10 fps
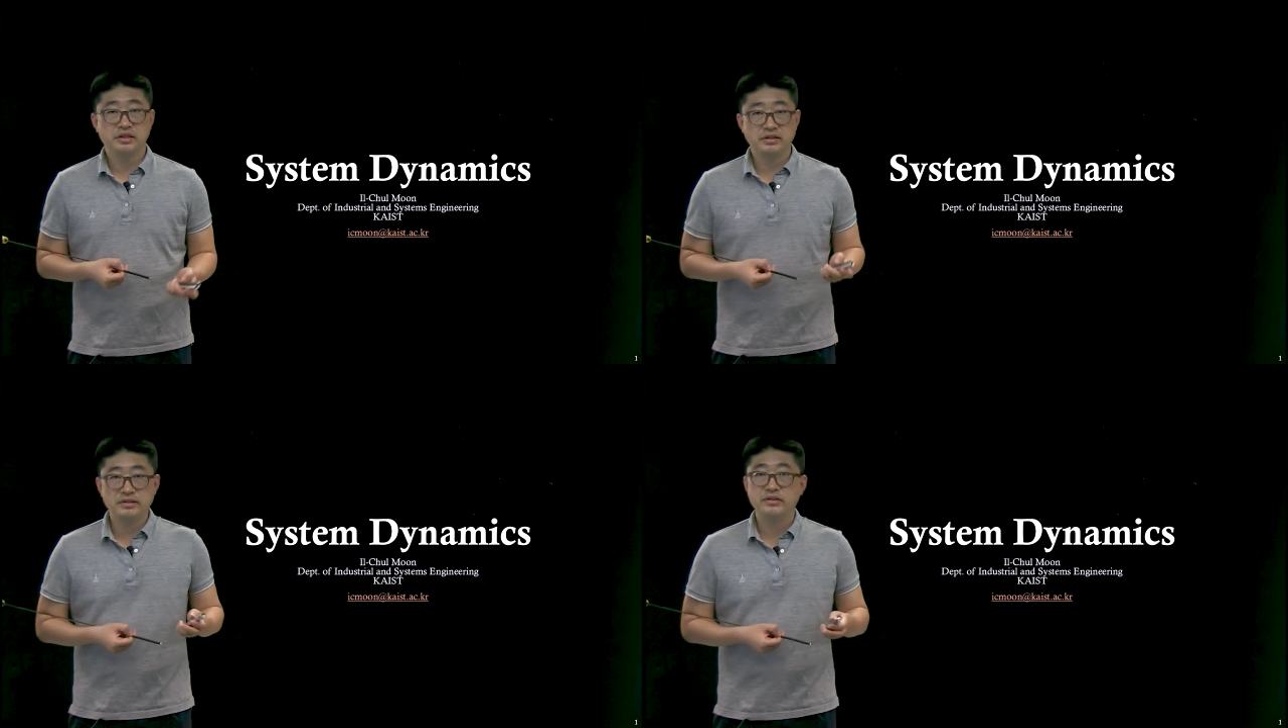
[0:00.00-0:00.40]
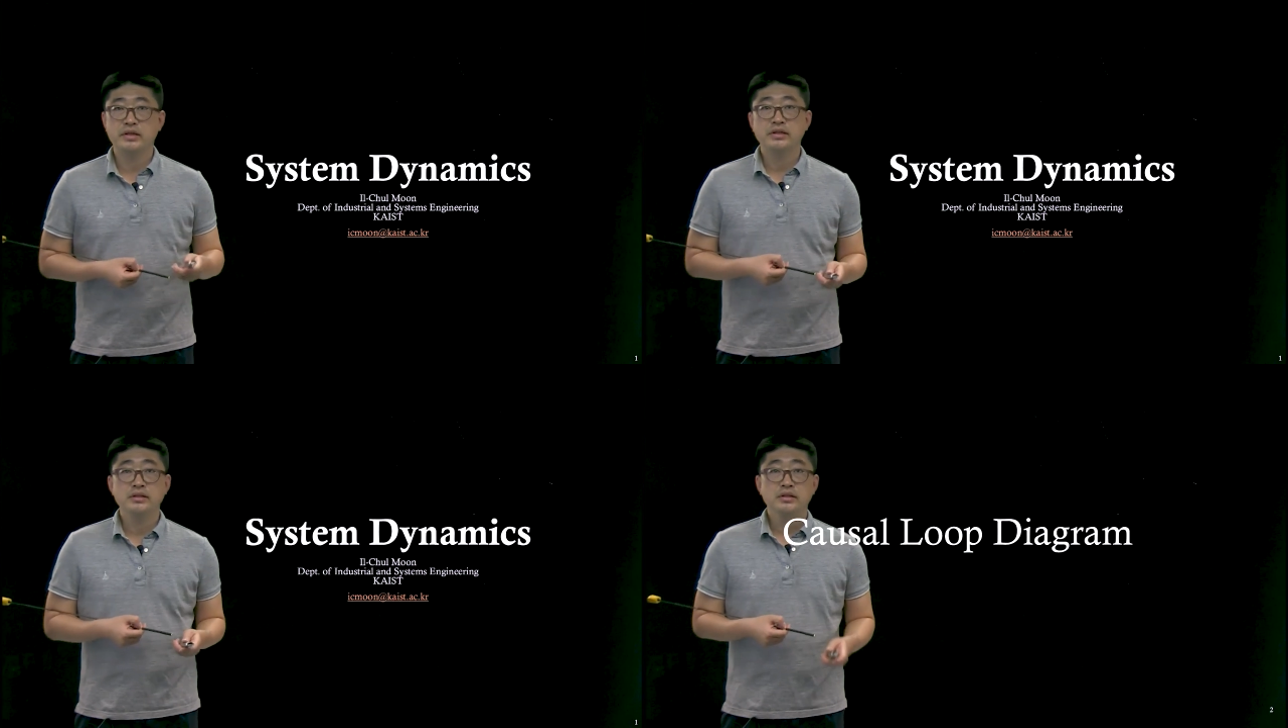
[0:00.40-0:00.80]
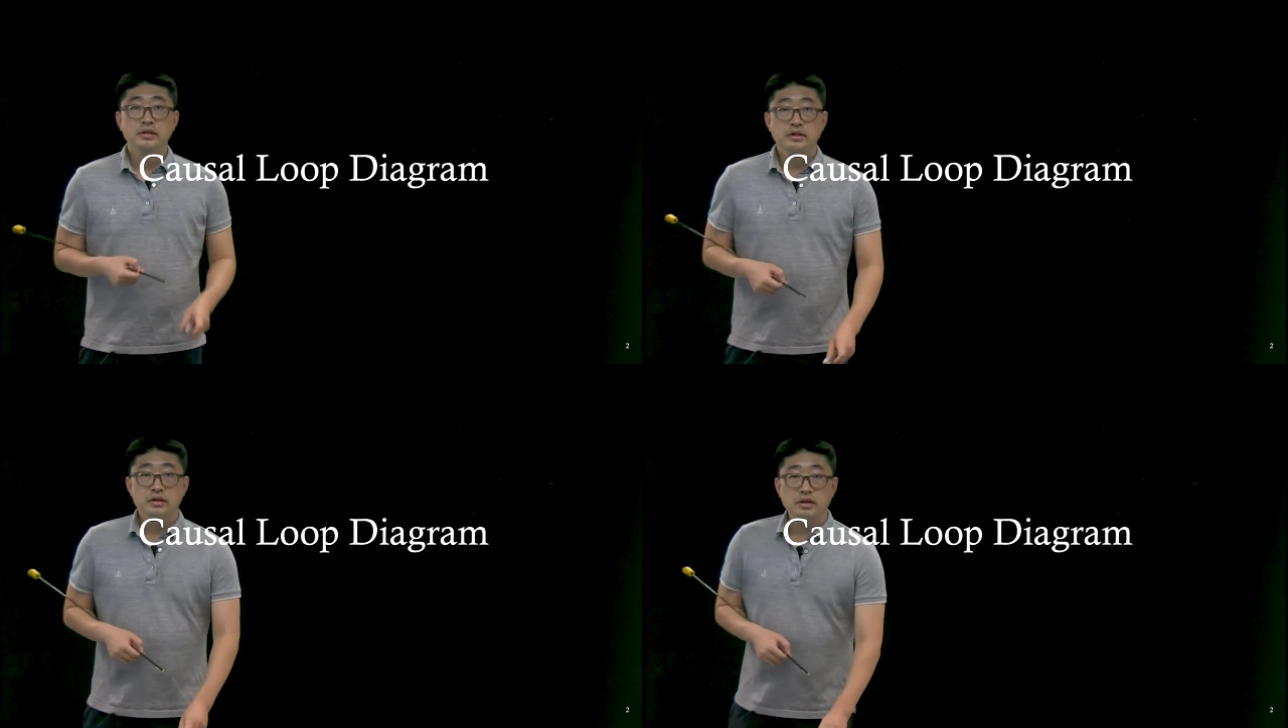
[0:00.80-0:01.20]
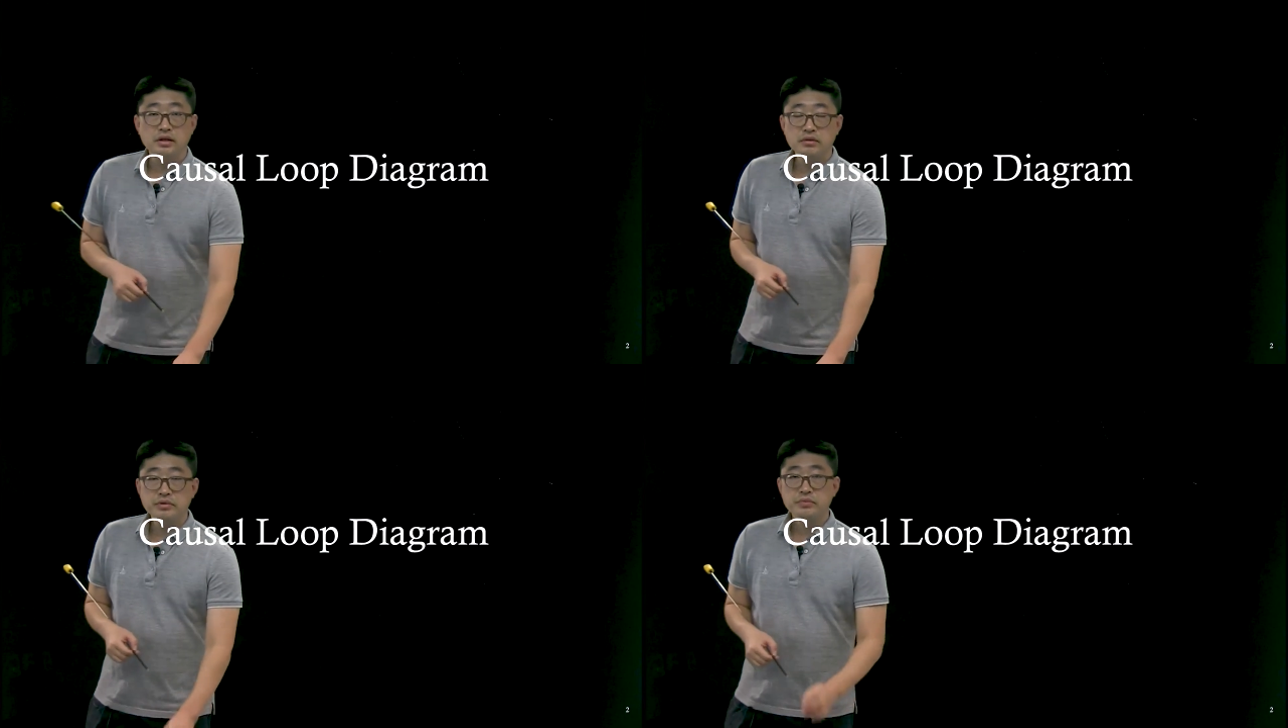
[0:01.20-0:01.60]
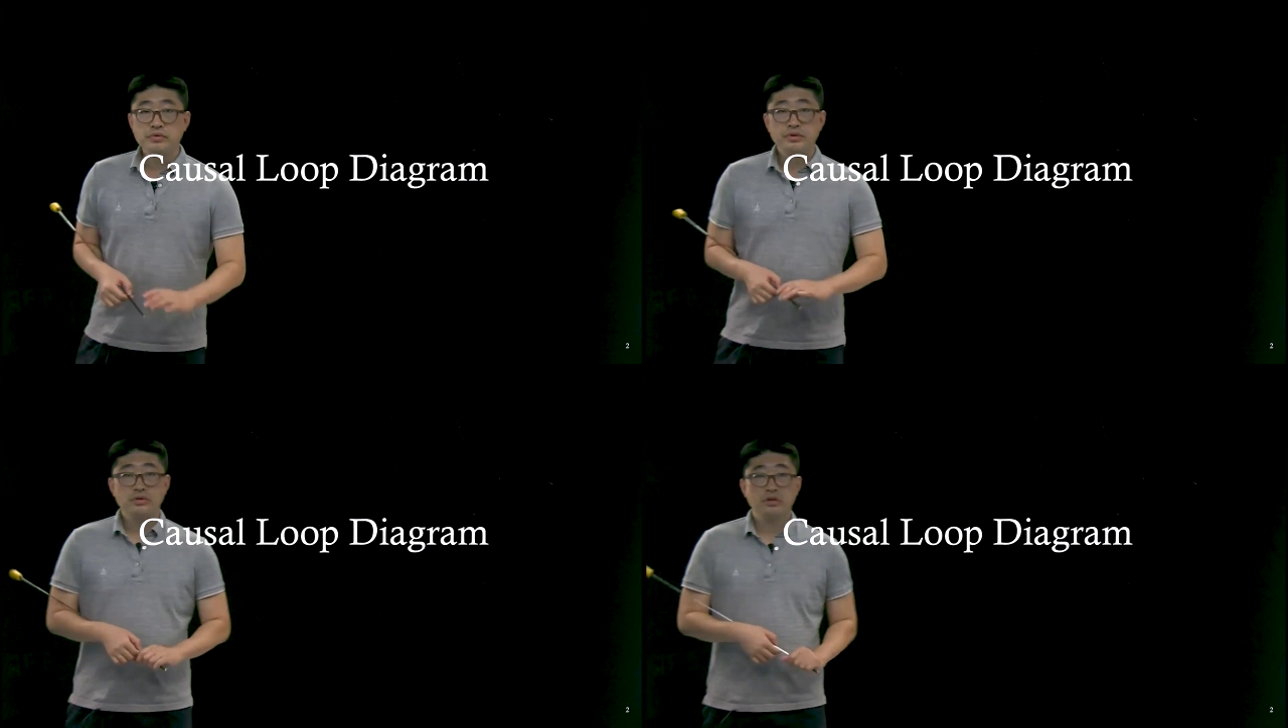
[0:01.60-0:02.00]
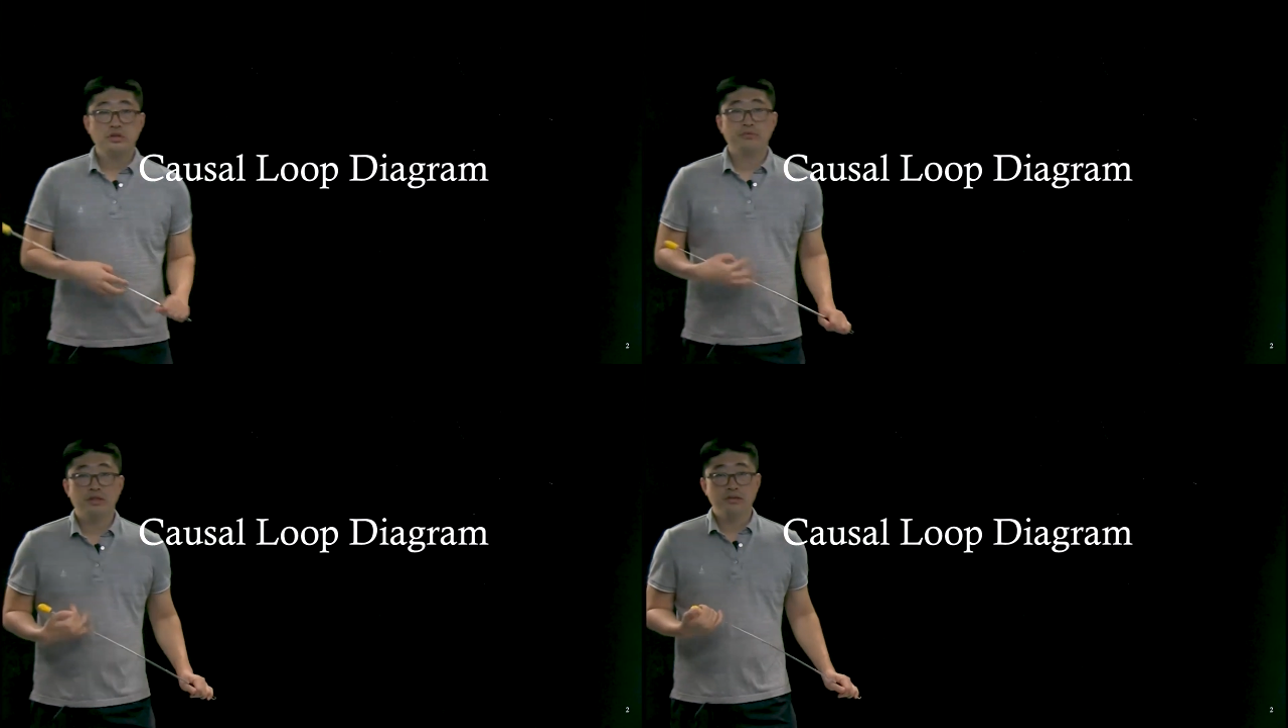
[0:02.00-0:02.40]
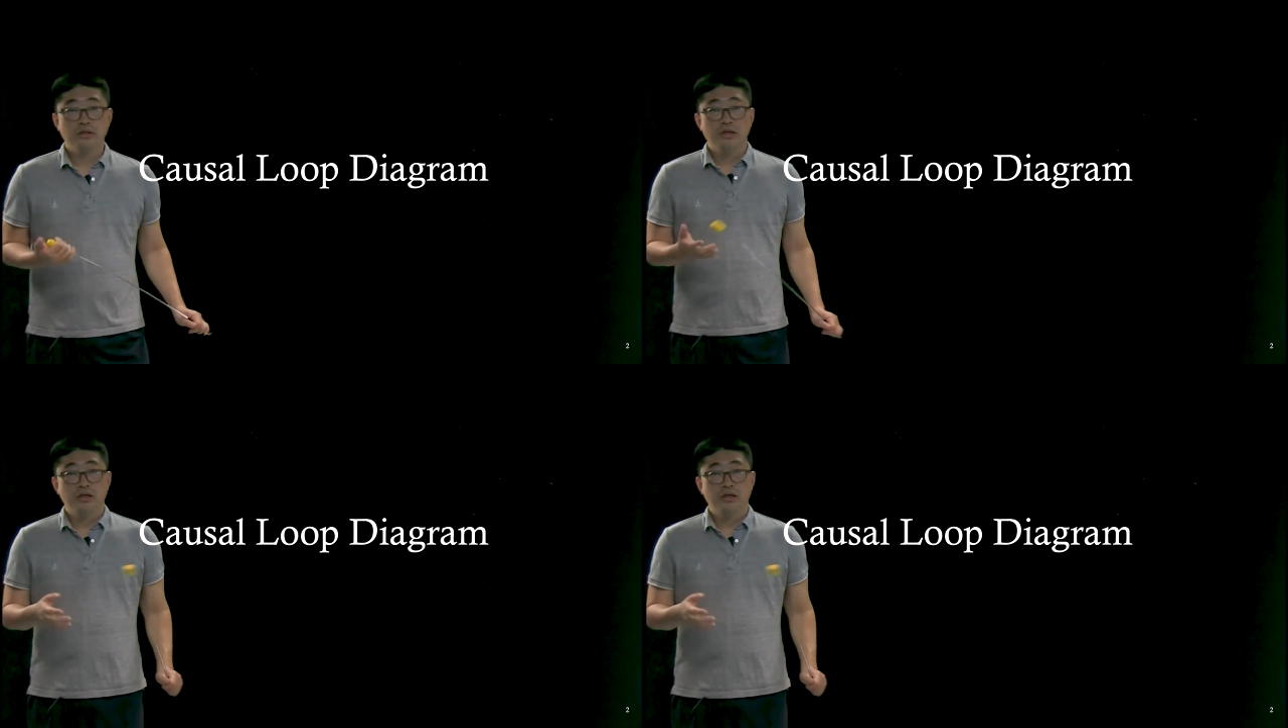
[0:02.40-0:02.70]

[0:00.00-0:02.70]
etc. Before we talk about